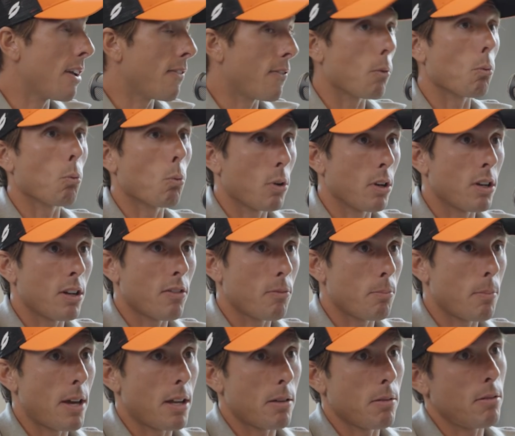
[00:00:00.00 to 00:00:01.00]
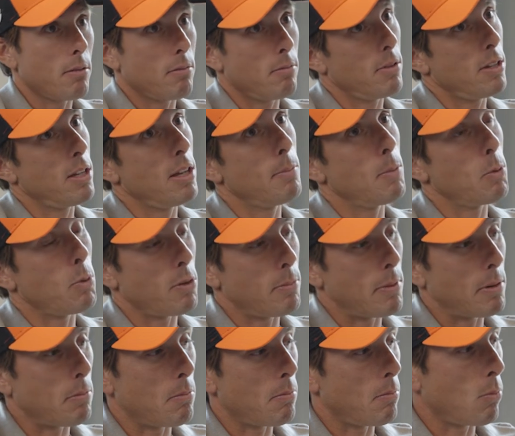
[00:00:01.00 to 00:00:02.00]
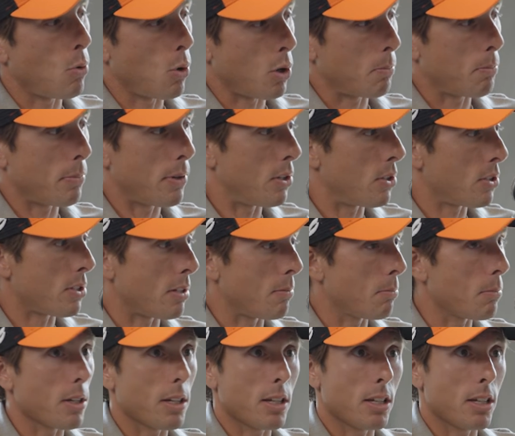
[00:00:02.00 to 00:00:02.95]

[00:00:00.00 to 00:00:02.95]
If it wouldn't have been him, it would have been Morgan Pearson,